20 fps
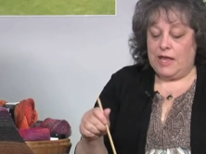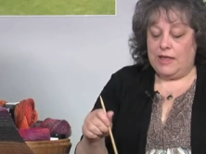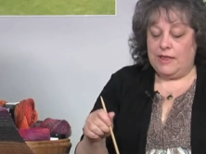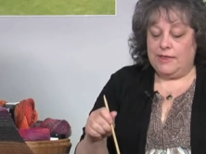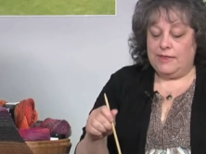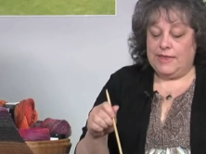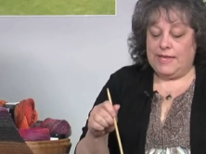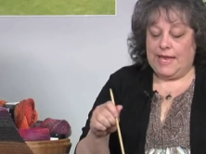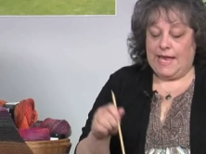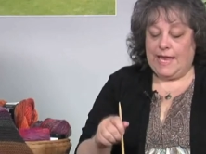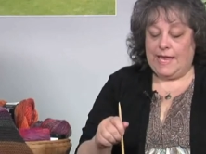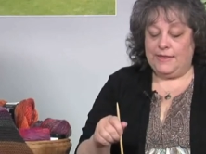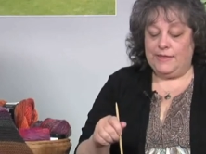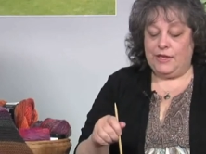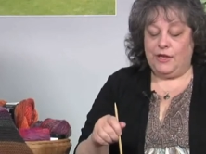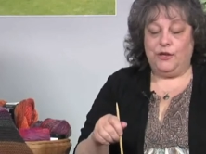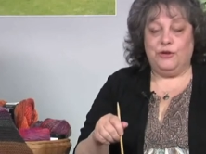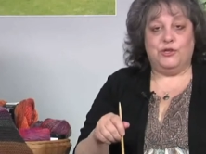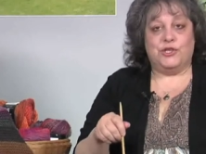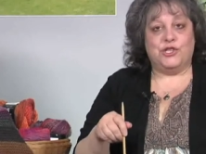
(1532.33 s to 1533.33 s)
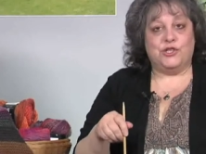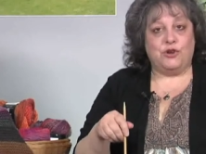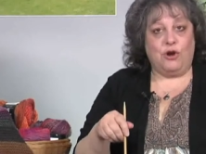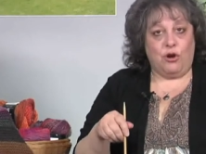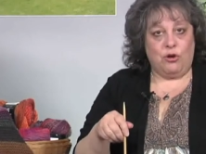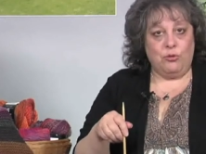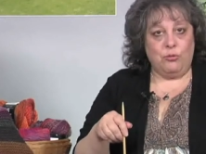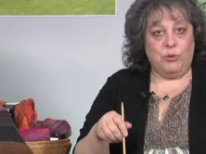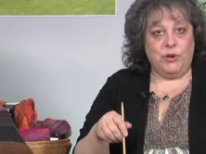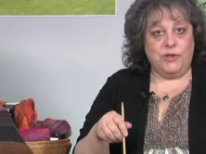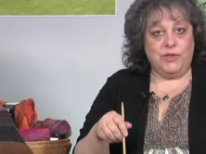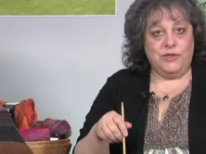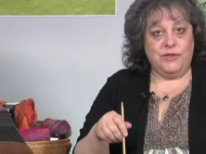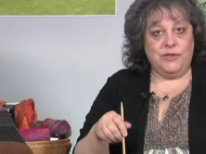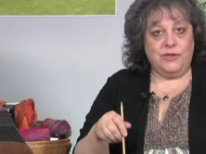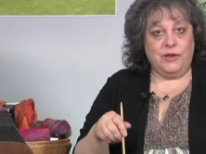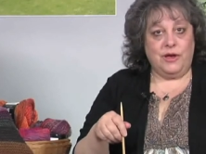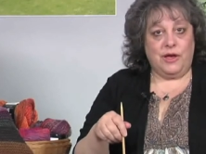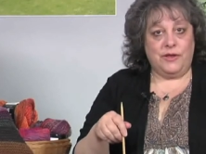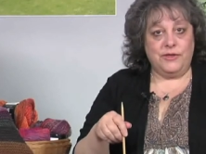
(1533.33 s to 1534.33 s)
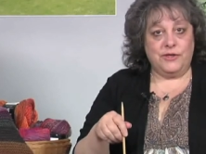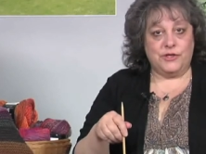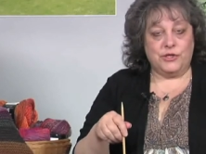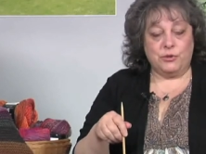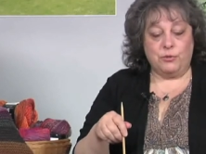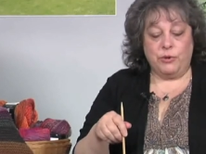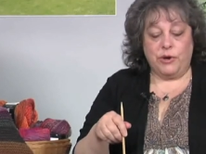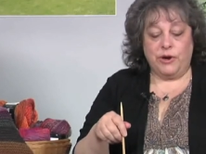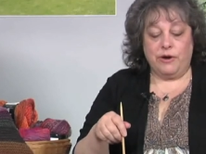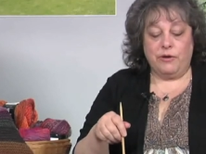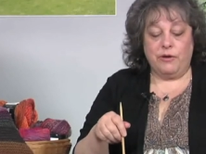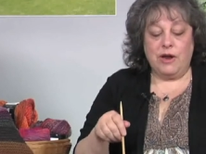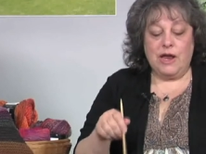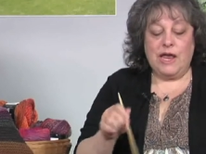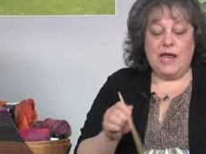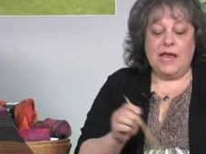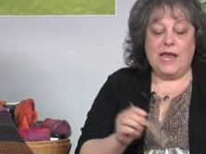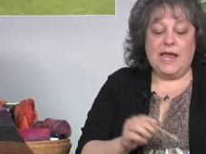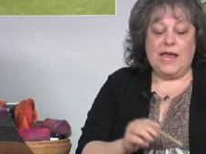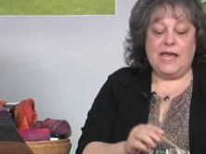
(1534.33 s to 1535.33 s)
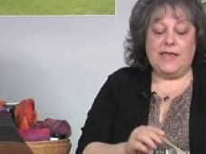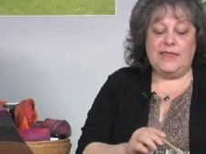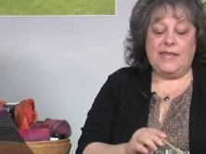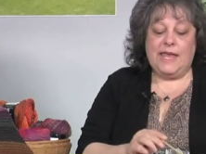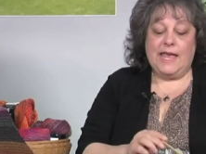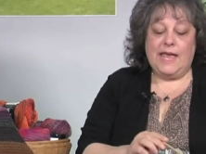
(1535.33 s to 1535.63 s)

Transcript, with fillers: the end that you start with on the square and the